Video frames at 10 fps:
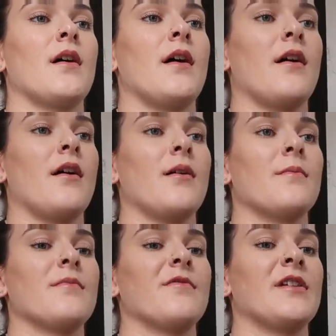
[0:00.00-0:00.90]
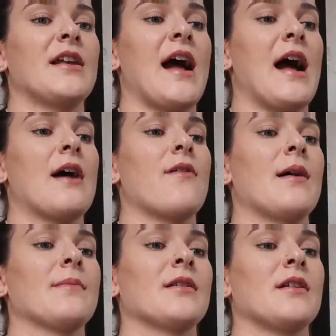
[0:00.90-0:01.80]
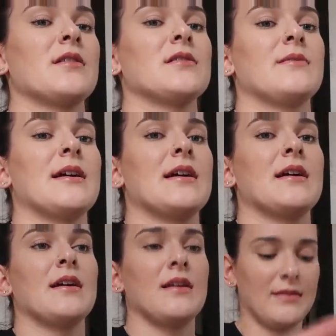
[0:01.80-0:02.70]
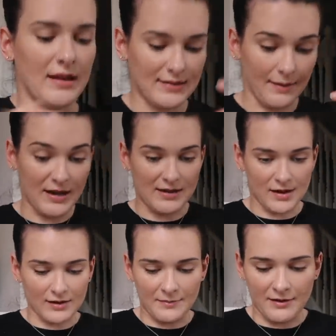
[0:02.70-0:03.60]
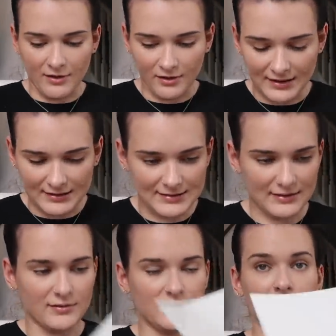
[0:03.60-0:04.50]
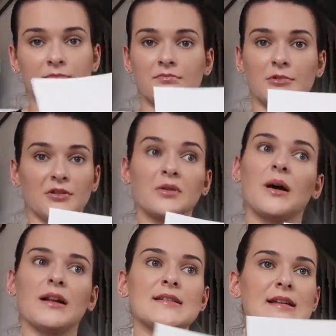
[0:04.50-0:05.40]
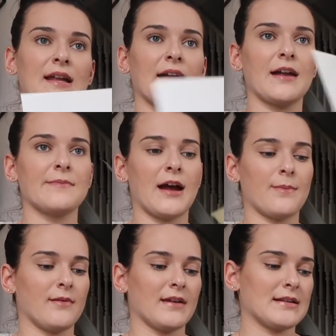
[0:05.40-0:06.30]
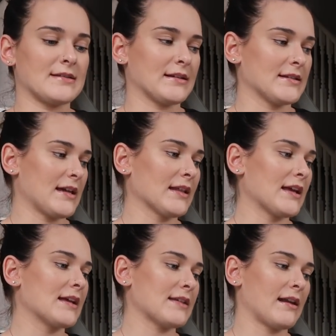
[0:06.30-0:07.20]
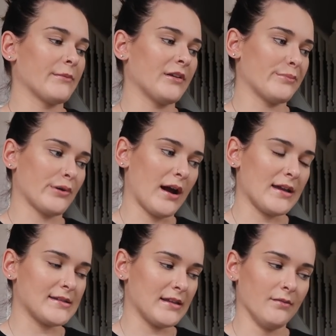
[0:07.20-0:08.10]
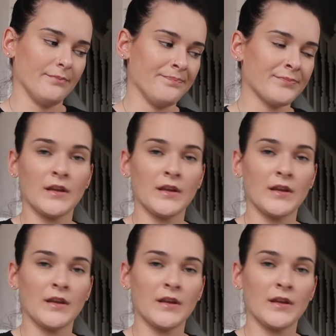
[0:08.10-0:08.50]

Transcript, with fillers: um, for now I'm going to do it that's I mean don't get me wrong they're still good quality like I'd be happy with getting stickers like this and I'm going to price them